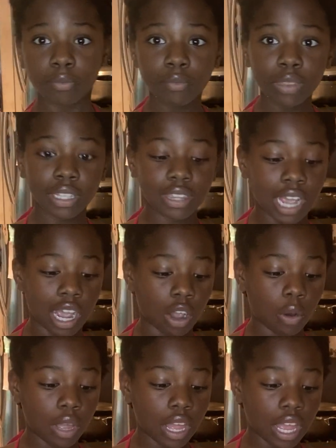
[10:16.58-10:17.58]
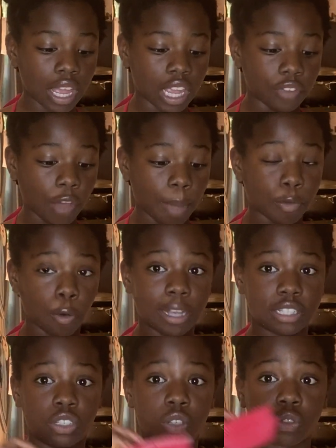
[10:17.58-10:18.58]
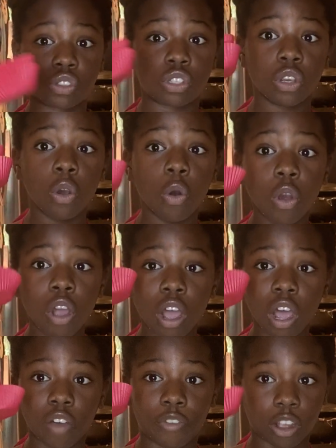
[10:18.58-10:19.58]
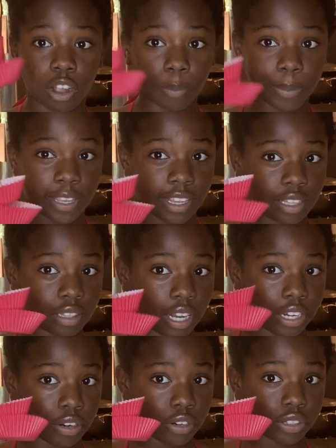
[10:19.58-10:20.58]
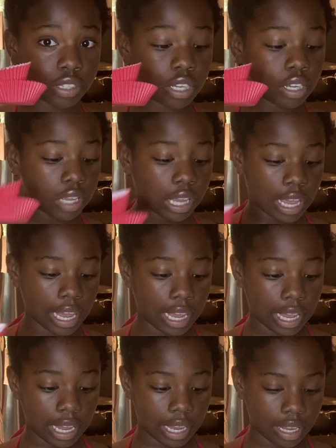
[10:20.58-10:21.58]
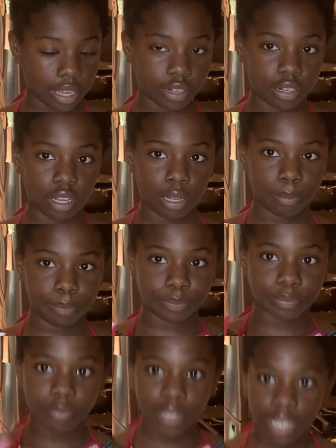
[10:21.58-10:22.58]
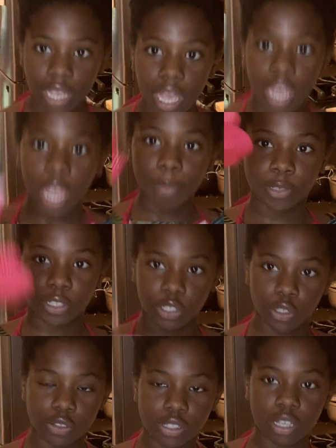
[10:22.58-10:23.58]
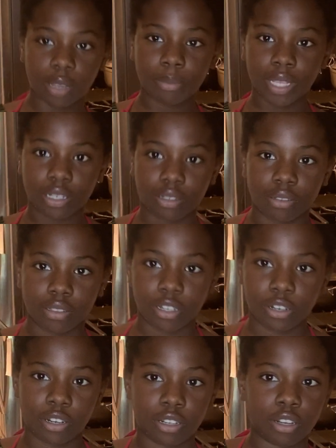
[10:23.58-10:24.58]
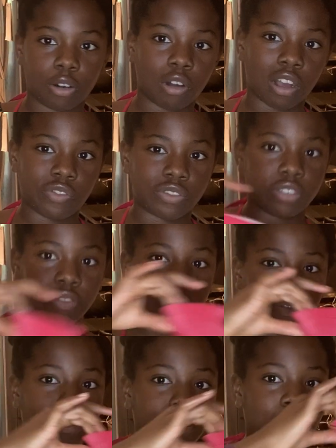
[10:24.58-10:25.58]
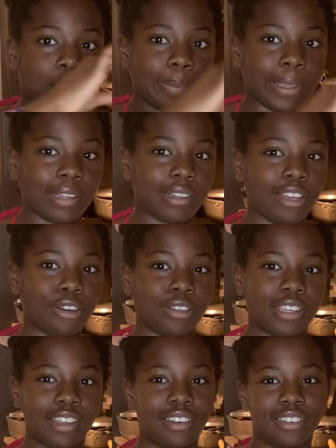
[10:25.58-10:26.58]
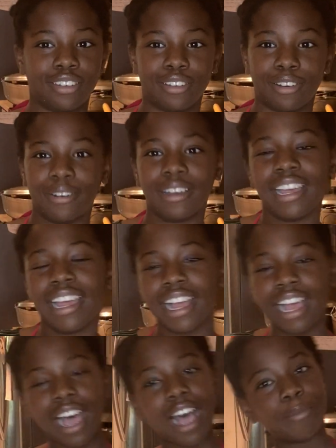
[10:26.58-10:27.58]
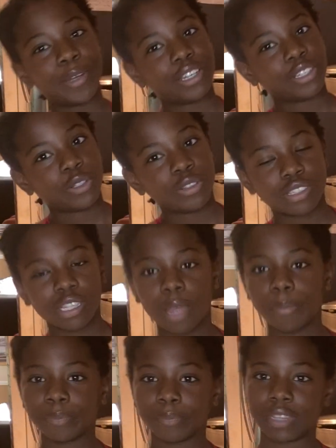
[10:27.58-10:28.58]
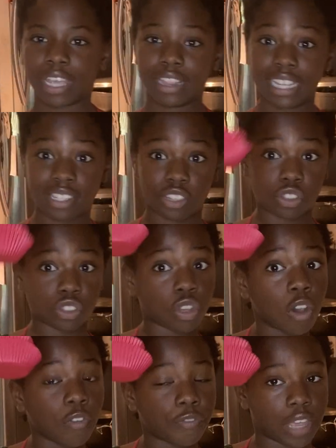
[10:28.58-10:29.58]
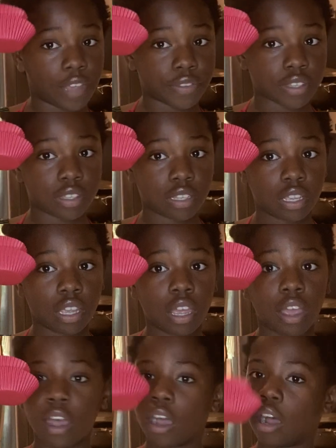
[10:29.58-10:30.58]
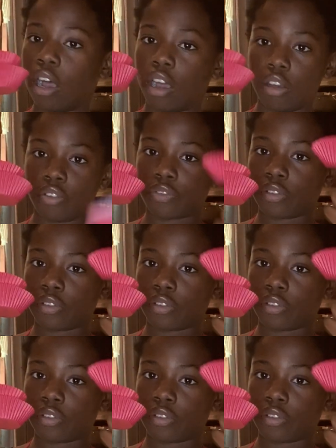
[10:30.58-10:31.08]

Now, if I'm going to use 2 of our cupcake liners, and I'm going to use them, and they're going to go off to cupcake liner land, you know. I'm going to use them, and this is 2/5 of